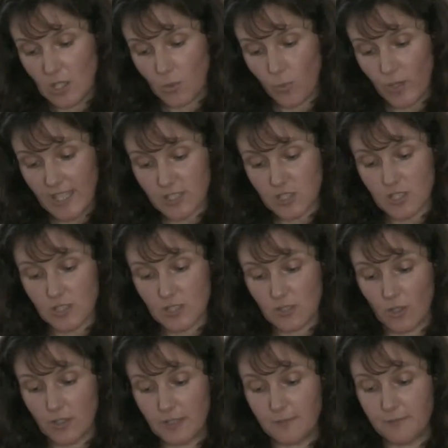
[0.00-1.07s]

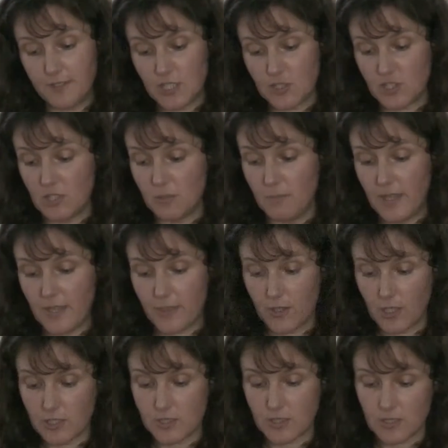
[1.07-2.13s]
Questions on the fishing
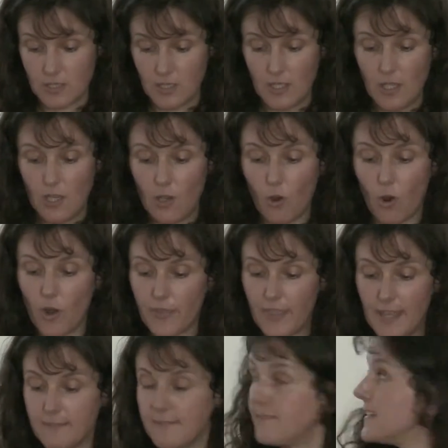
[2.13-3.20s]
methods or
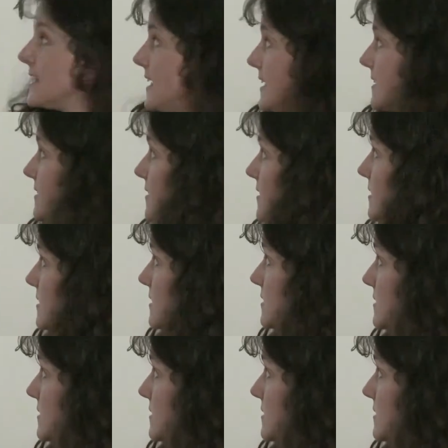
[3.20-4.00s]
their fleet.